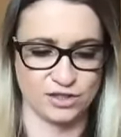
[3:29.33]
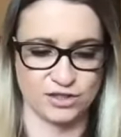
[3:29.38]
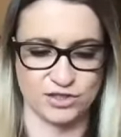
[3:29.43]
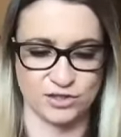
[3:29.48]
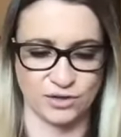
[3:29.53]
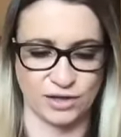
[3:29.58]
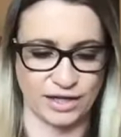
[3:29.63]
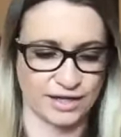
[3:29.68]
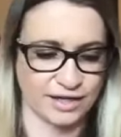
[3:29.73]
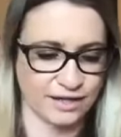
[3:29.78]
So
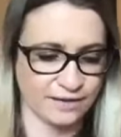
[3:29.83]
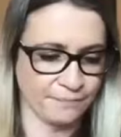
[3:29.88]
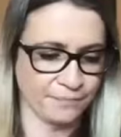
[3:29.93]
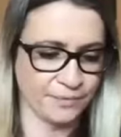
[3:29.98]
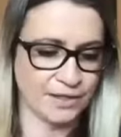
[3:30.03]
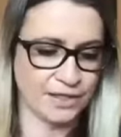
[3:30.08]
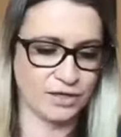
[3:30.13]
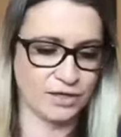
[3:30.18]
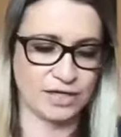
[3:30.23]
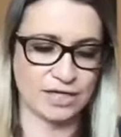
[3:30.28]
like
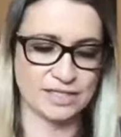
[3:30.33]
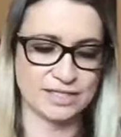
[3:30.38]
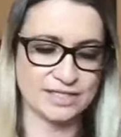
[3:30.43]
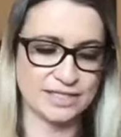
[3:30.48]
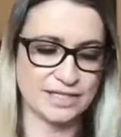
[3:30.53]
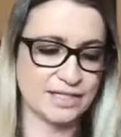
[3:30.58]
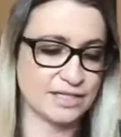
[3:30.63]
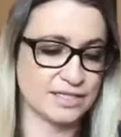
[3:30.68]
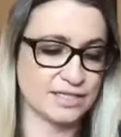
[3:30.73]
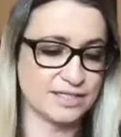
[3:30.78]
you can
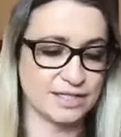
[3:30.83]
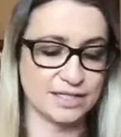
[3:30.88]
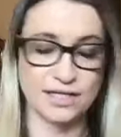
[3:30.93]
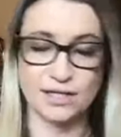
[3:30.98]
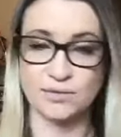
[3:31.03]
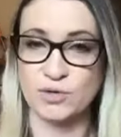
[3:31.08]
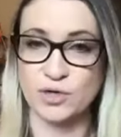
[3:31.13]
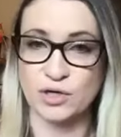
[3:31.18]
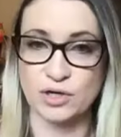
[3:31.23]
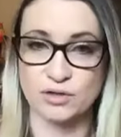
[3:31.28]
see in the skin
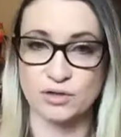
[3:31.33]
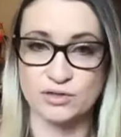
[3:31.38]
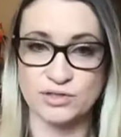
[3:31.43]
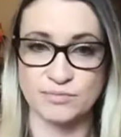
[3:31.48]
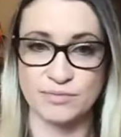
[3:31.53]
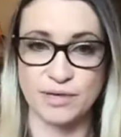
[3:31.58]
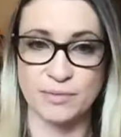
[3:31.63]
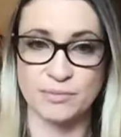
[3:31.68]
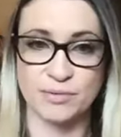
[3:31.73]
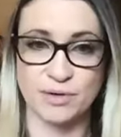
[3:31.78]
and mucosal
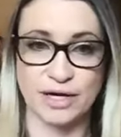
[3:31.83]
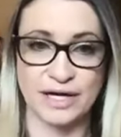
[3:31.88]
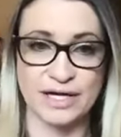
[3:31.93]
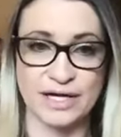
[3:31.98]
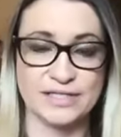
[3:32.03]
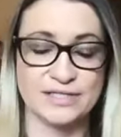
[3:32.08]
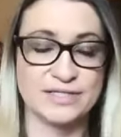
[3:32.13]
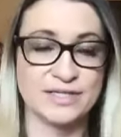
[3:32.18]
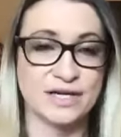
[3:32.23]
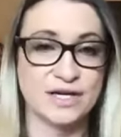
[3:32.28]

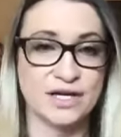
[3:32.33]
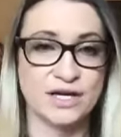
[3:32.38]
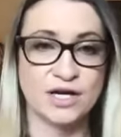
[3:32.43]
membranes,